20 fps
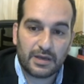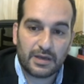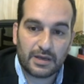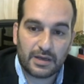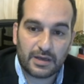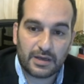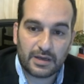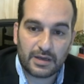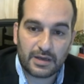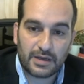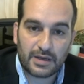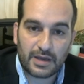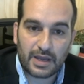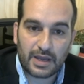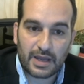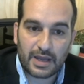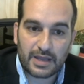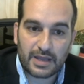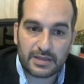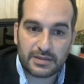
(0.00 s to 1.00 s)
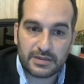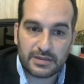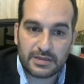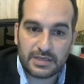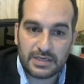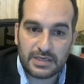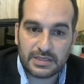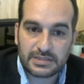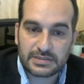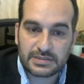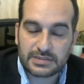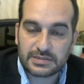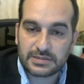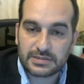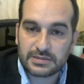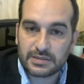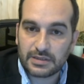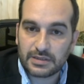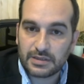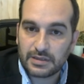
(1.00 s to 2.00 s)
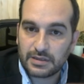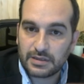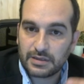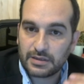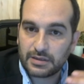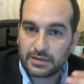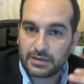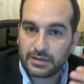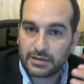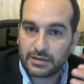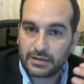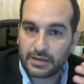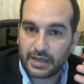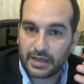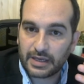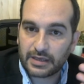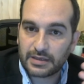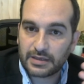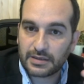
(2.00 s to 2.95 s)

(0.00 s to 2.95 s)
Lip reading: and these like